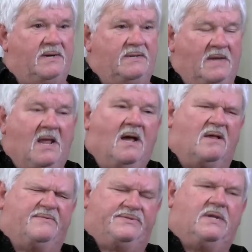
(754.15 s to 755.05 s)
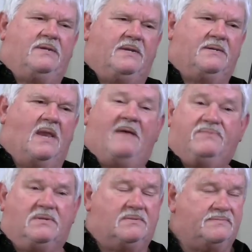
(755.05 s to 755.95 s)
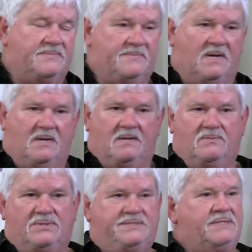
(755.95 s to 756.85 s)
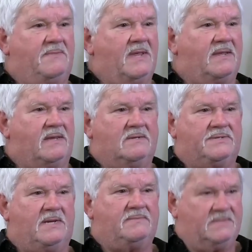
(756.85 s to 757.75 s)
Then all of a sudden, after, what's his name, got killed?